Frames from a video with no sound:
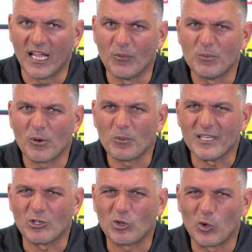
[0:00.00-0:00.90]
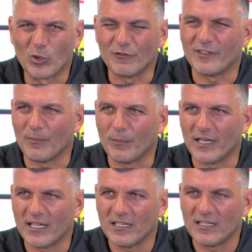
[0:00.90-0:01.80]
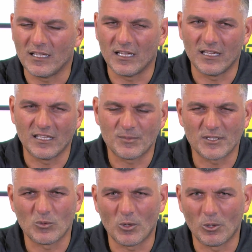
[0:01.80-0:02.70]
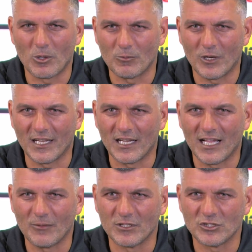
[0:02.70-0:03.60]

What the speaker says: we probably could have done better, especially when we went 1-0 up.